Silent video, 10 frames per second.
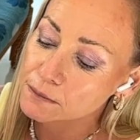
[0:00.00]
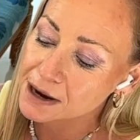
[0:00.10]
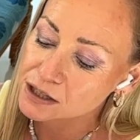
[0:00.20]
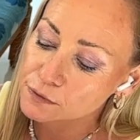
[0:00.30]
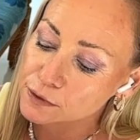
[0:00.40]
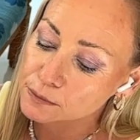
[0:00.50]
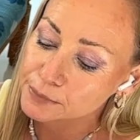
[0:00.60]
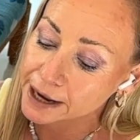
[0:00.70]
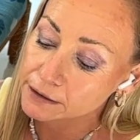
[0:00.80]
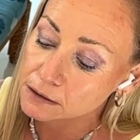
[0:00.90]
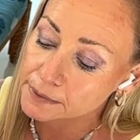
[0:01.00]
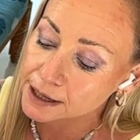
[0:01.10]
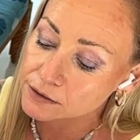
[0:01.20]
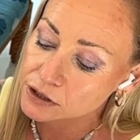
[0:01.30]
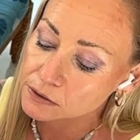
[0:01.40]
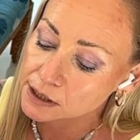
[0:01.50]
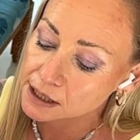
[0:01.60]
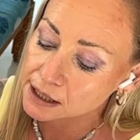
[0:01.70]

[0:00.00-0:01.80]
It makes you feel better about doing